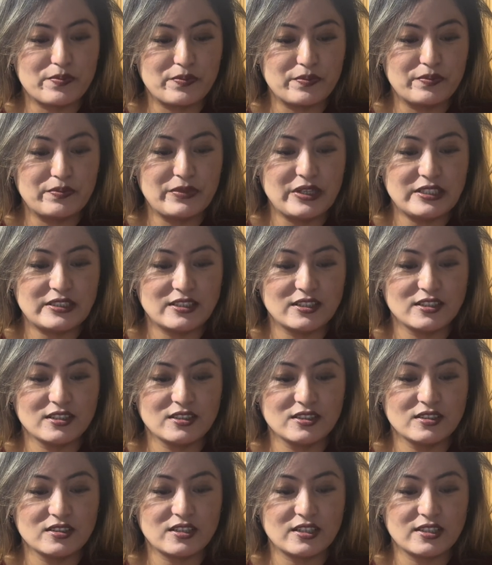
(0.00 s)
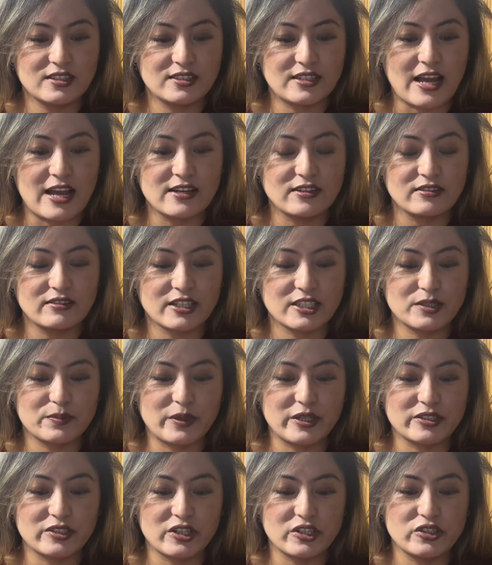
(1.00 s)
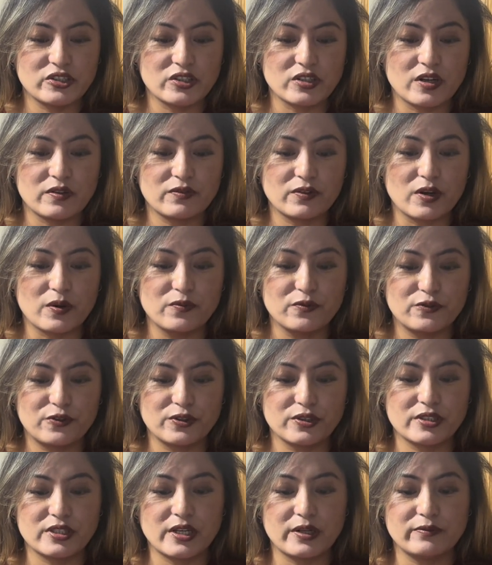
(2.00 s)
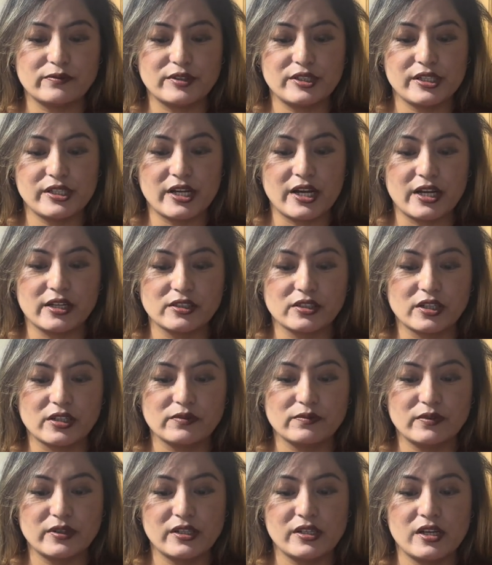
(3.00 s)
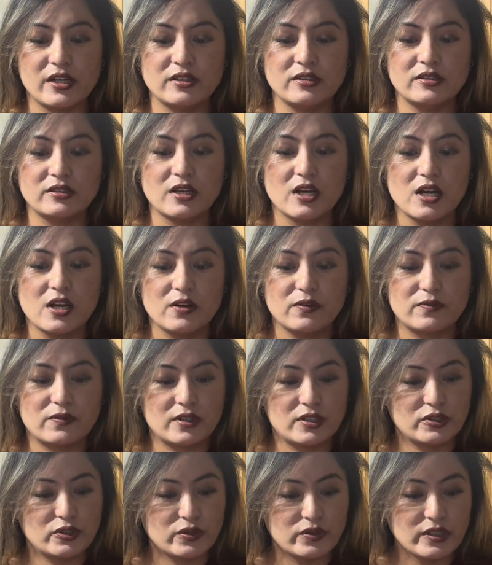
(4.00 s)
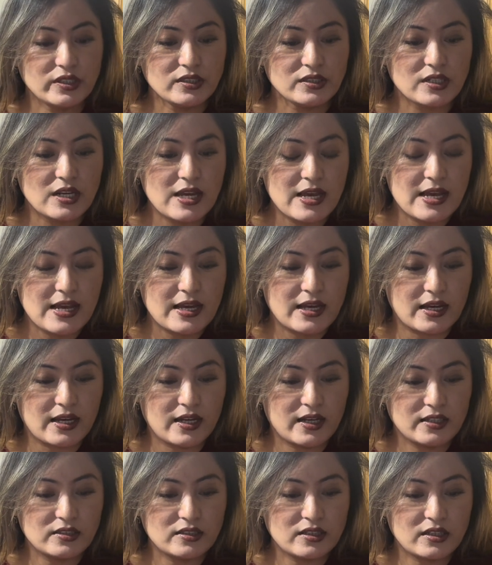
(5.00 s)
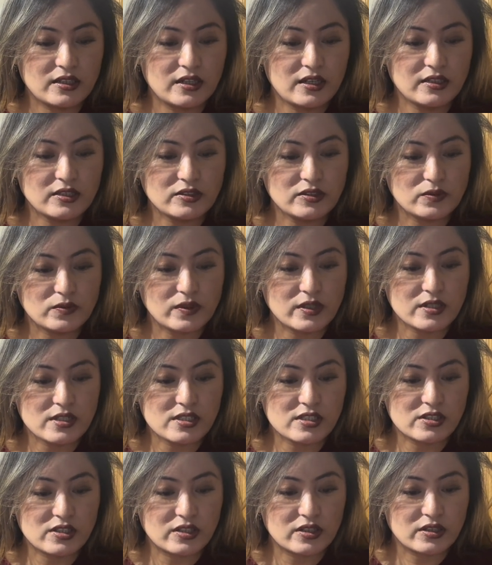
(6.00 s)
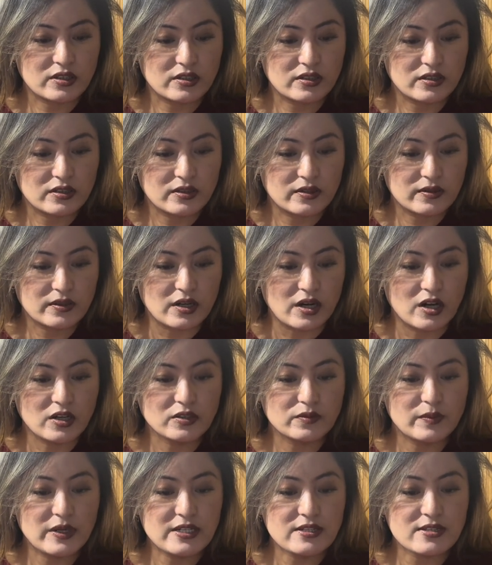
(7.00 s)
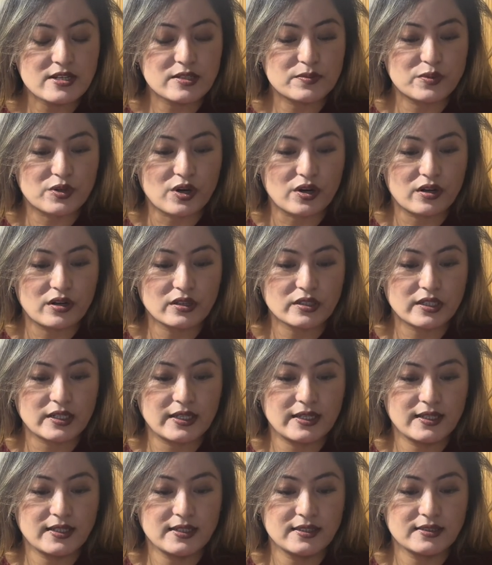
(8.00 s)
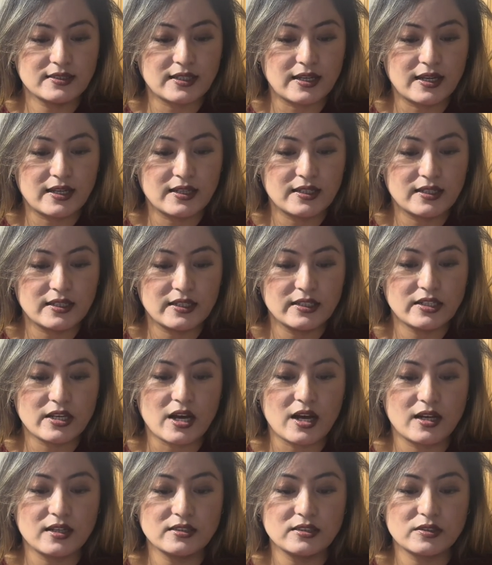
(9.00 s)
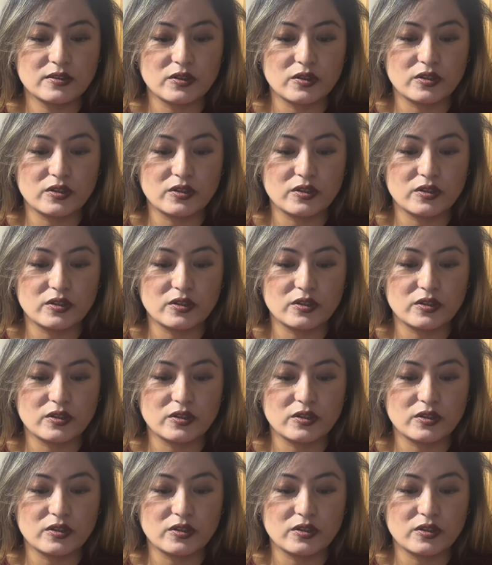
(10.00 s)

meeting the standard expectation of comfort, safety, and convenience for a tourist. And another one is the augmented product is enhanced